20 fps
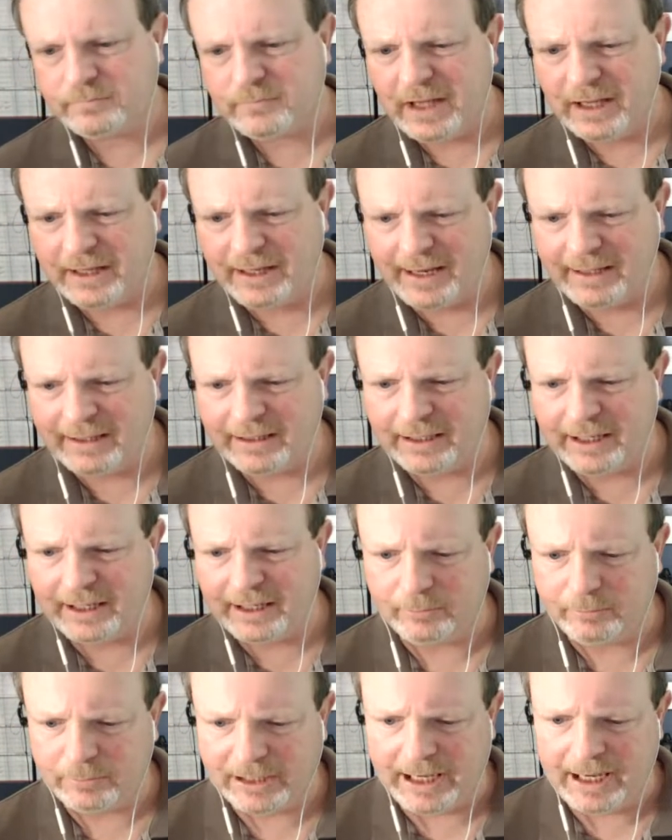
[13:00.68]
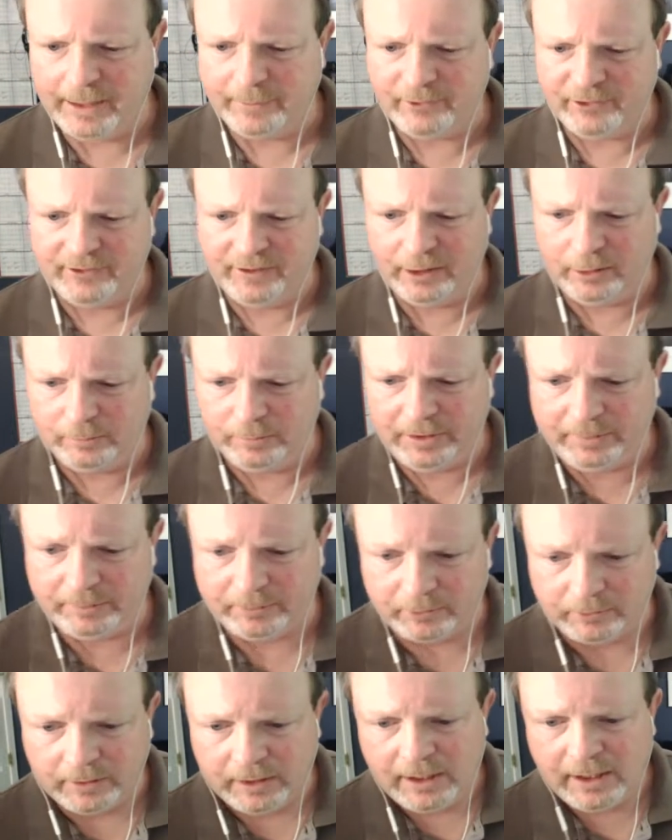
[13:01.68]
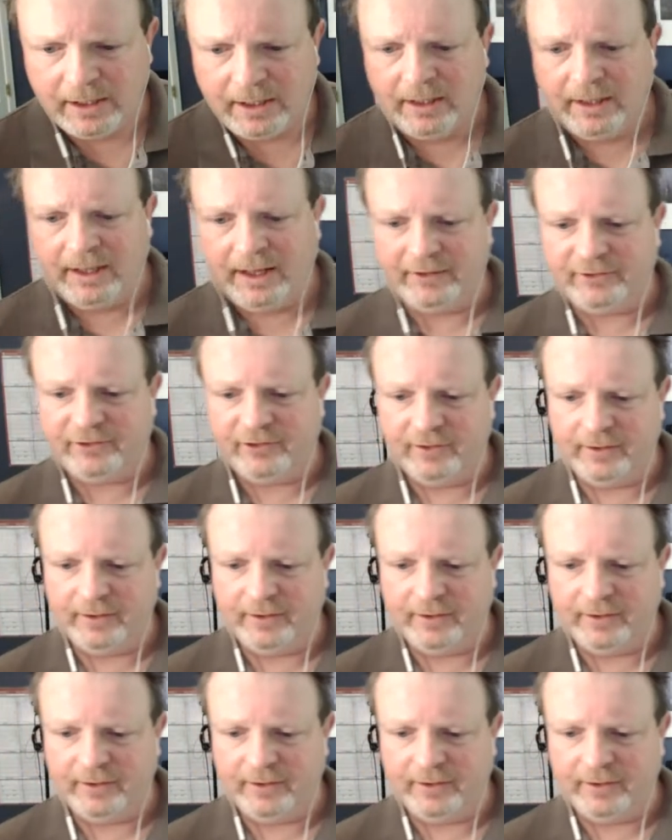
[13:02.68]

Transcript: Hanging out on blabs and help people. That's